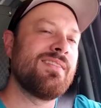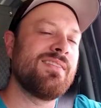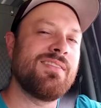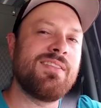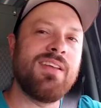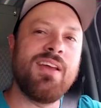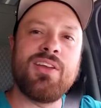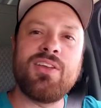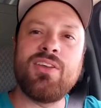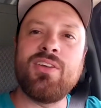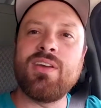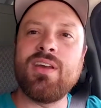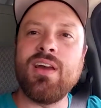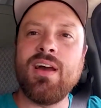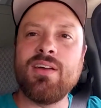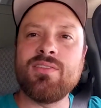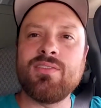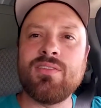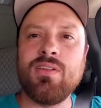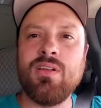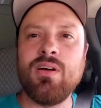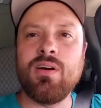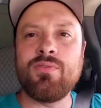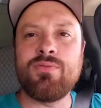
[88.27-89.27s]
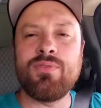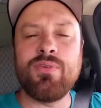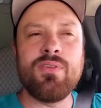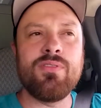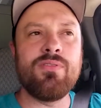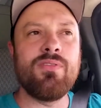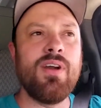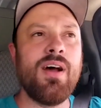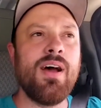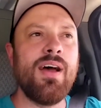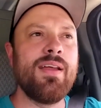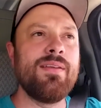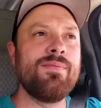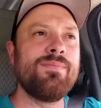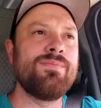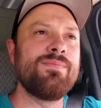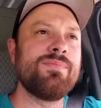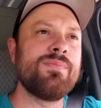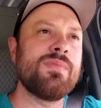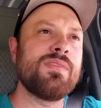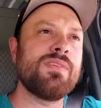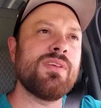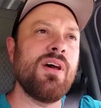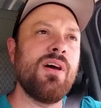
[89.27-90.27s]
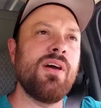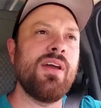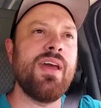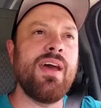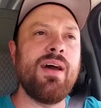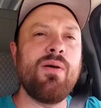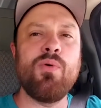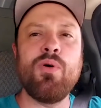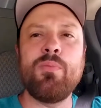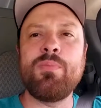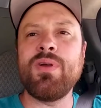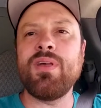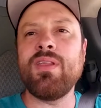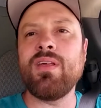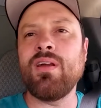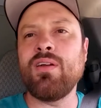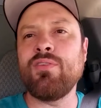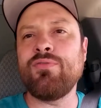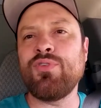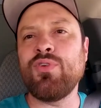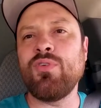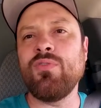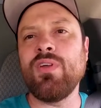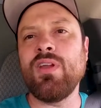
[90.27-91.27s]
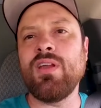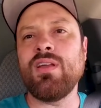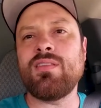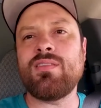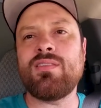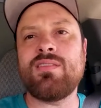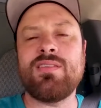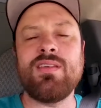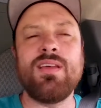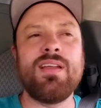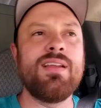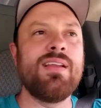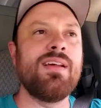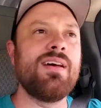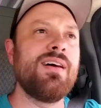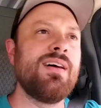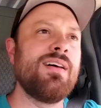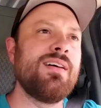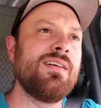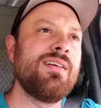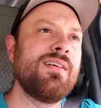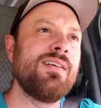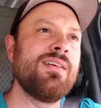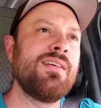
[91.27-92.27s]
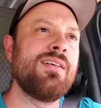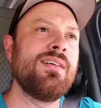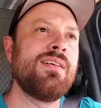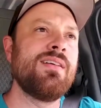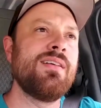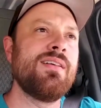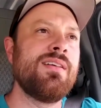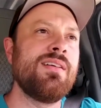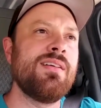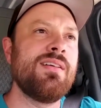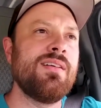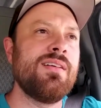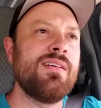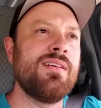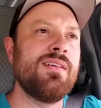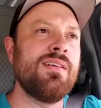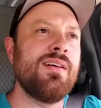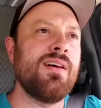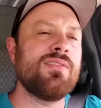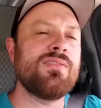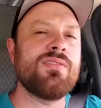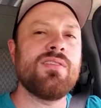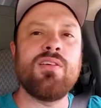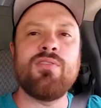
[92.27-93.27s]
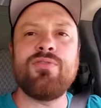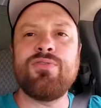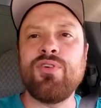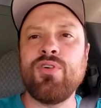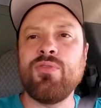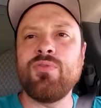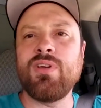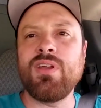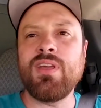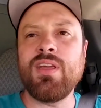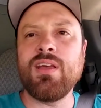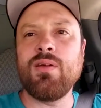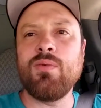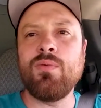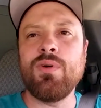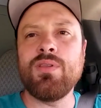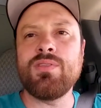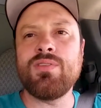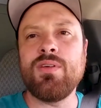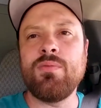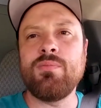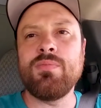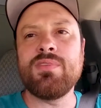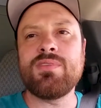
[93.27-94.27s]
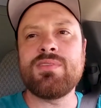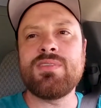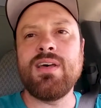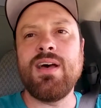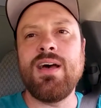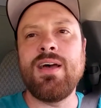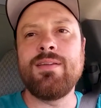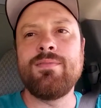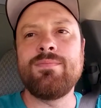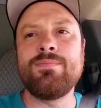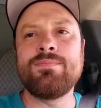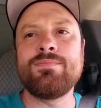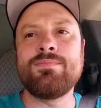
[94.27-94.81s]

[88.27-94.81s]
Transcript: take you guys along for the ride. So yeah, we'll be there in a few minutes, and I'll start filming again once I'm inside.